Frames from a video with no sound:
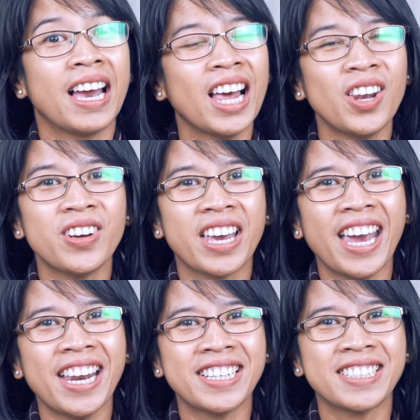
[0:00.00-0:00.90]
Hello
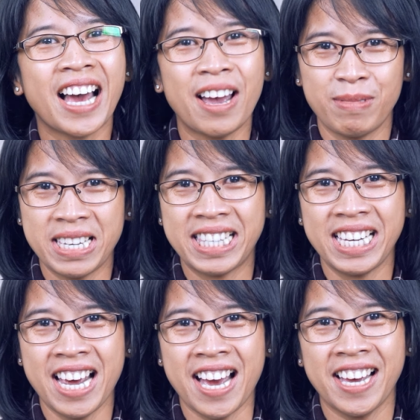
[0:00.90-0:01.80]
again, I'm
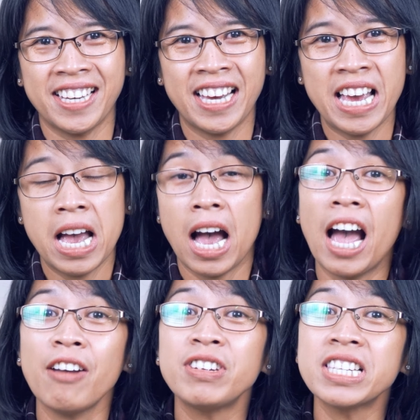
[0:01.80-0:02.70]
Destina.
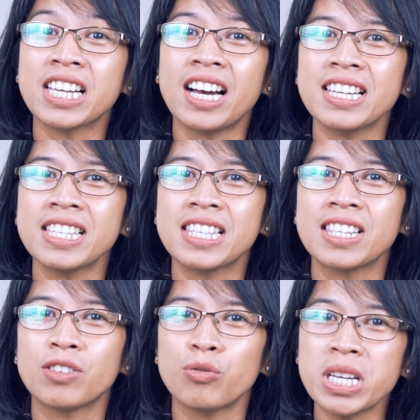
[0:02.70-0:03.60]
I have
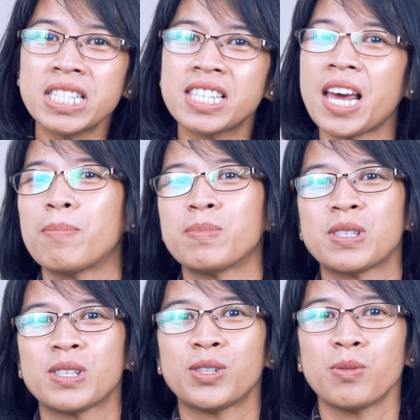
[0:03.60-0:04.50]
discussed 3
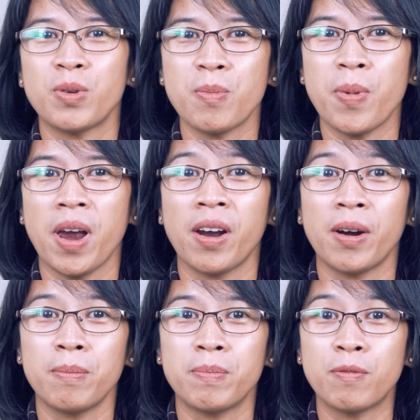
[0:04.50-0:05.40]
steps to
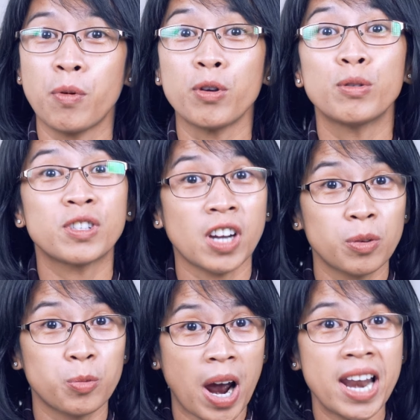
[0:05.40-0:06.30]
prepare before you
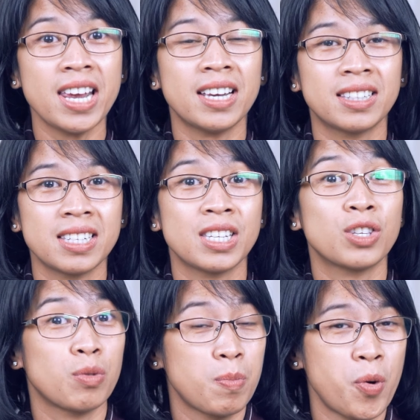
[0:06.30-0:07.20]
start writing a
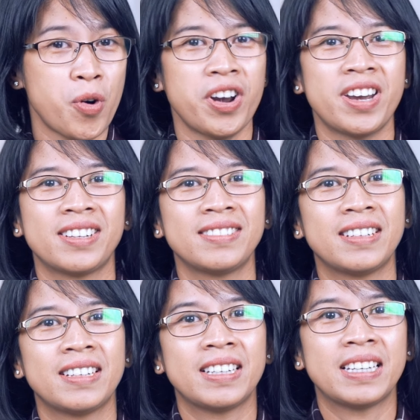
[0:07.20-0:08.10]
thesis report.
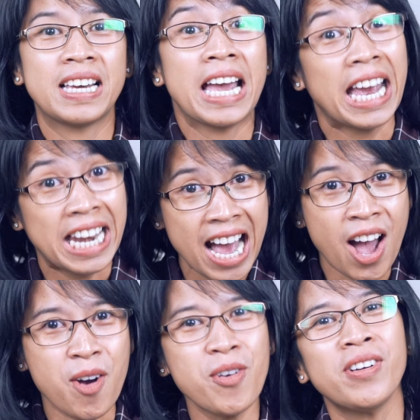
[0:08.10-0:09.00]
And
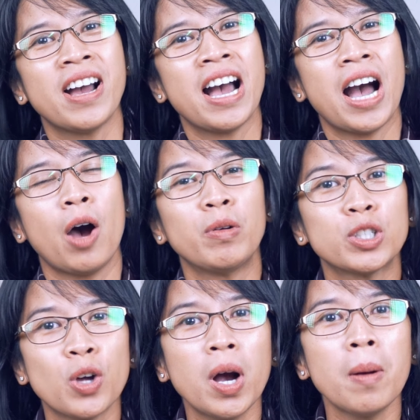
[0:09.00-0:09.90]
now, I
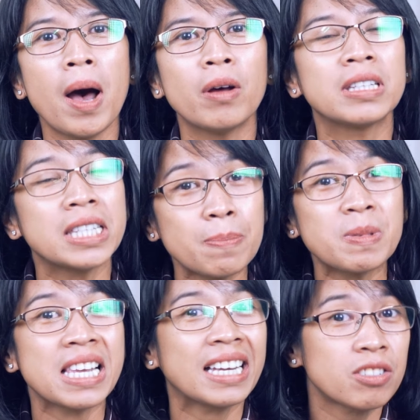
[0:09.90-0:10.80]
will talk about
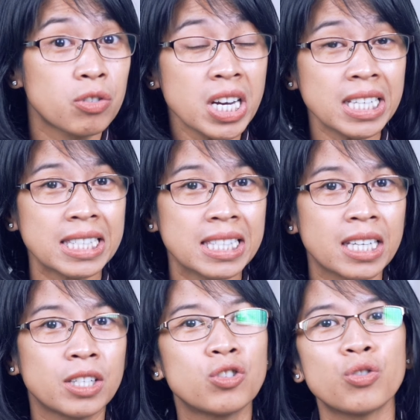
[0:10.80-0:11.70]
tips and tricks
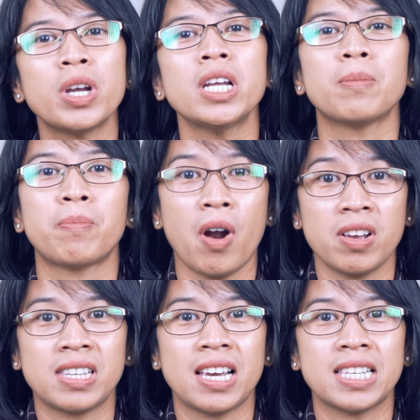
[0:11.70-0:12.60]
during the
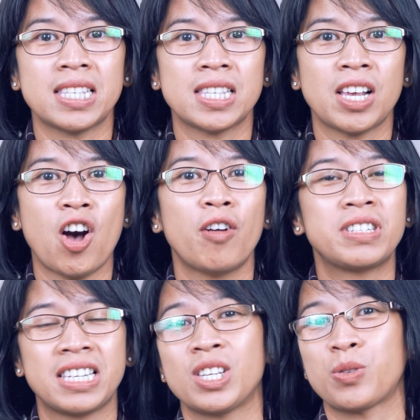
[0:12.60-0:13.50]
process
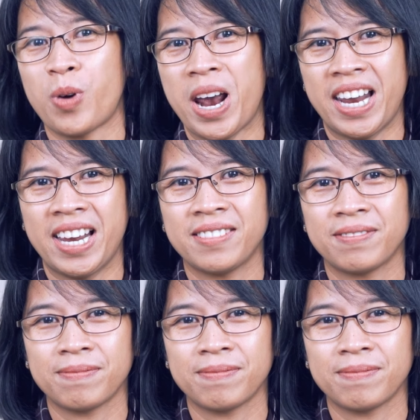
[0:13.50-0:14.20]
of thesis writing.